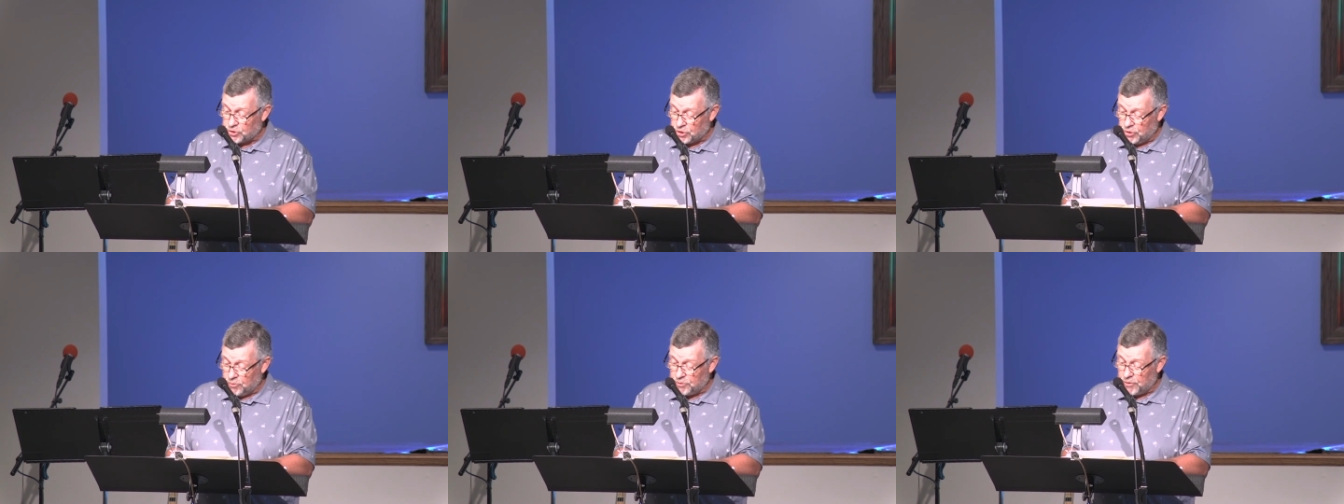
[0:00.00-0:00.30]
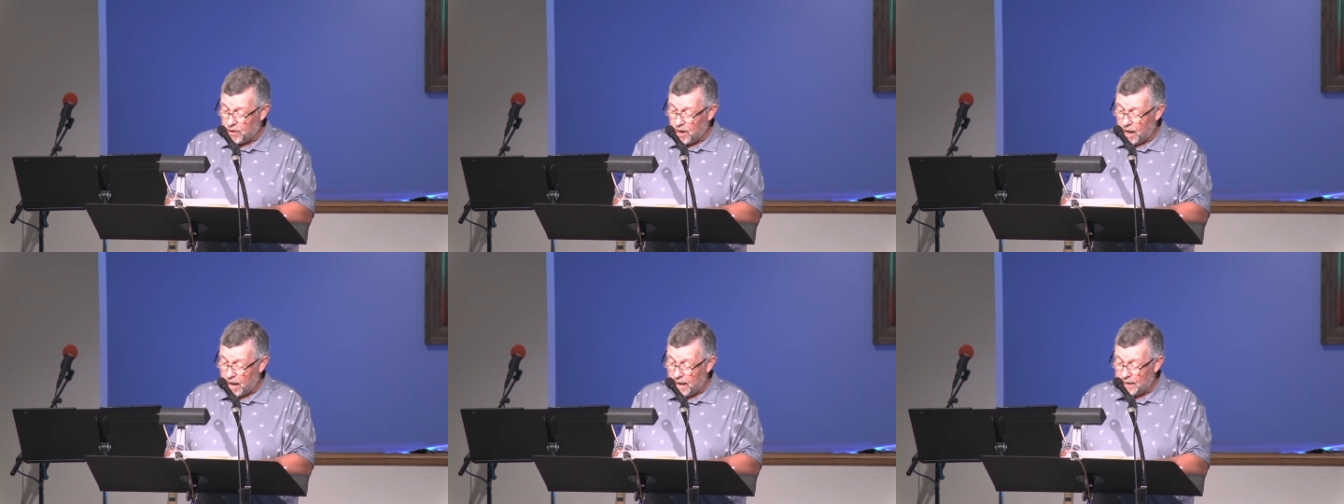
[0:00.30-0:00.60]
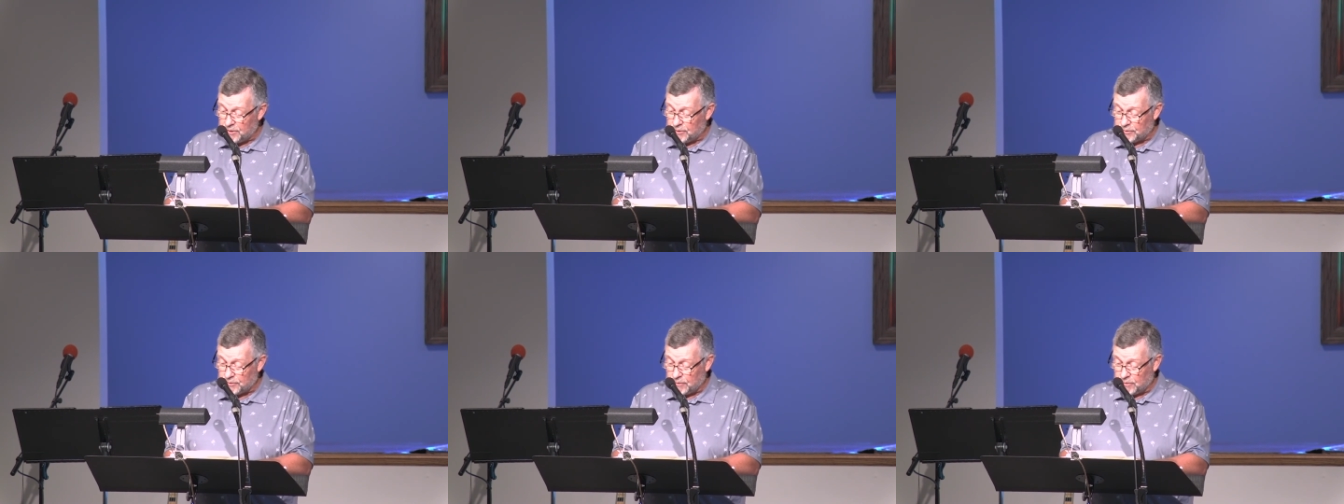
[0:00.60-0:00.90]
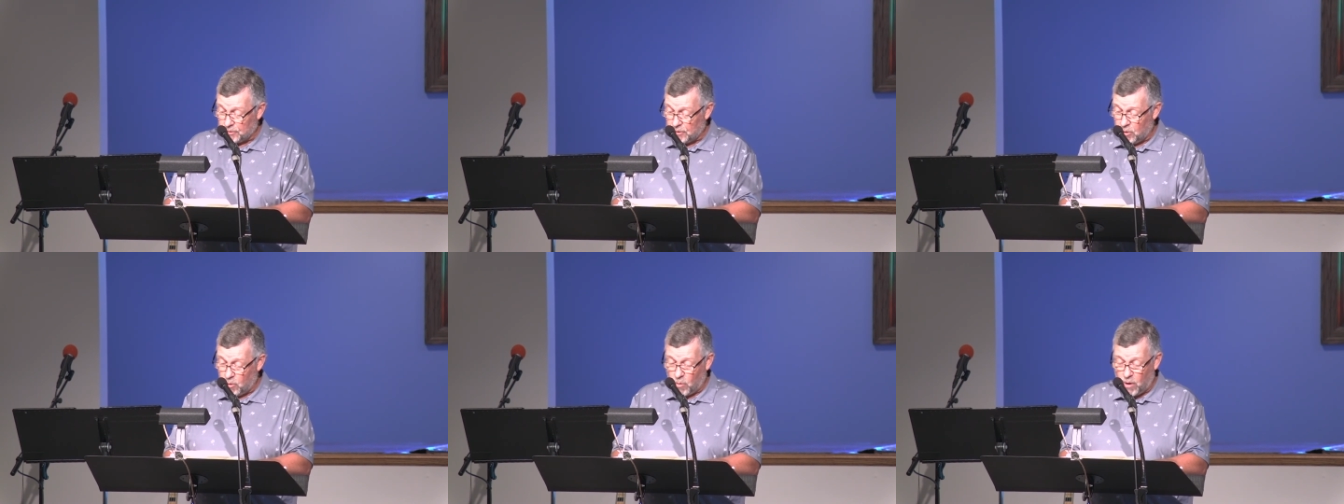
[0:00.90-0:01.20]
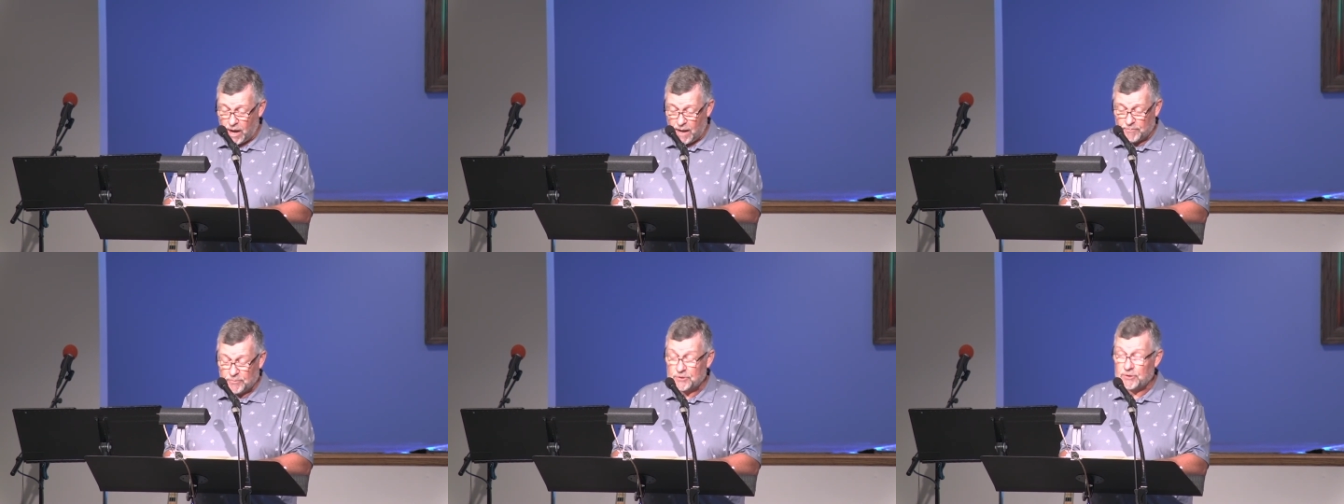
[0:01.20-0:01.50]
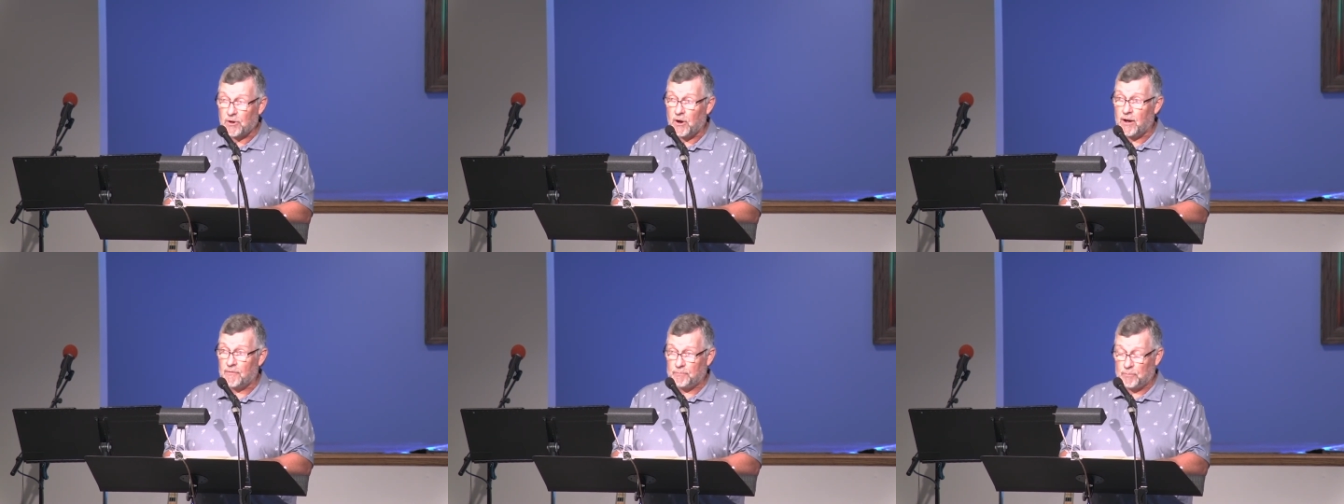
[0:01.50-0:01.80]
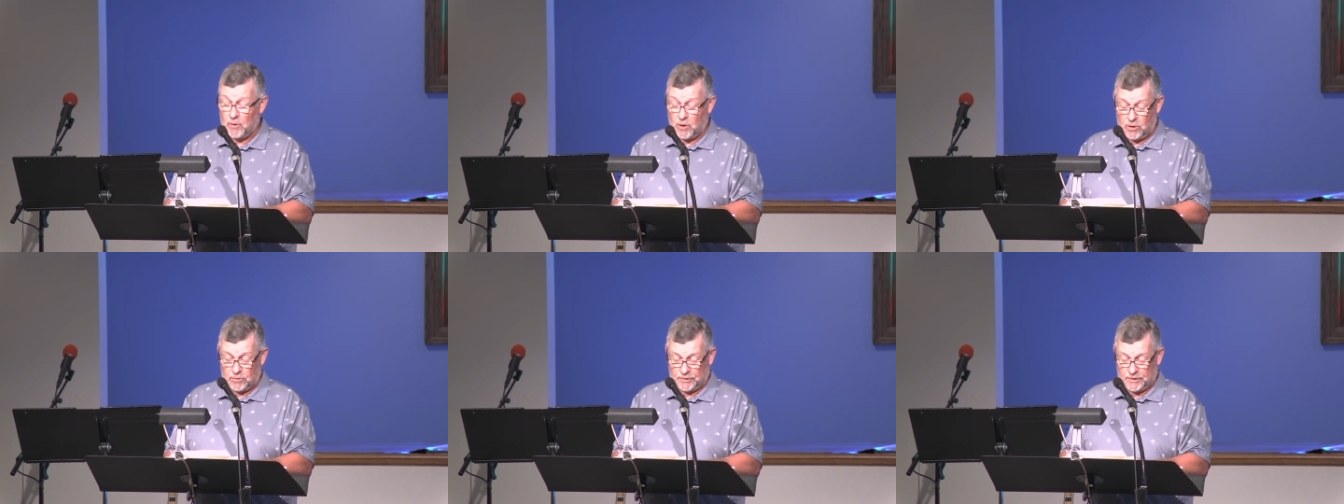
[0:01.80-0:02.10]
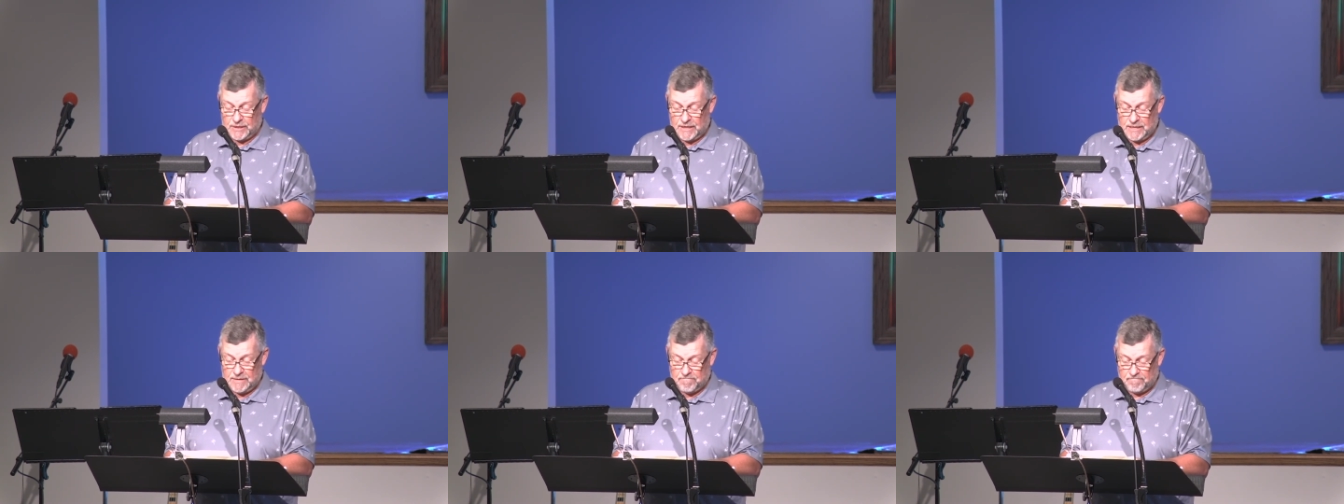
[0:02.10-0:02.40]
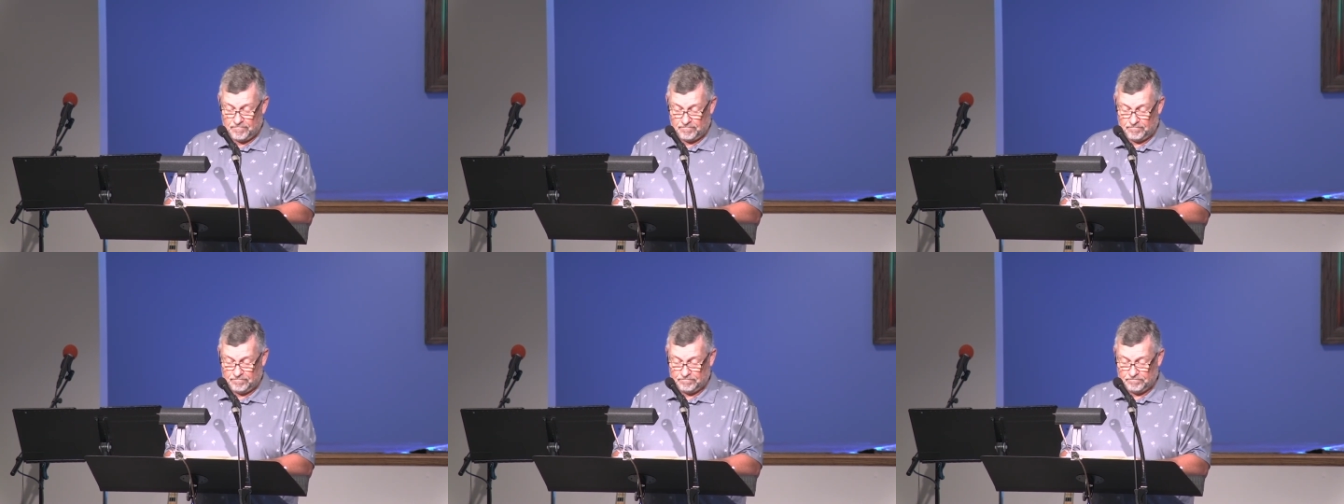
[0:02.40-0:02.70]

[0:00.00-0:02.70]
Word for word: Junior High Co op softball team.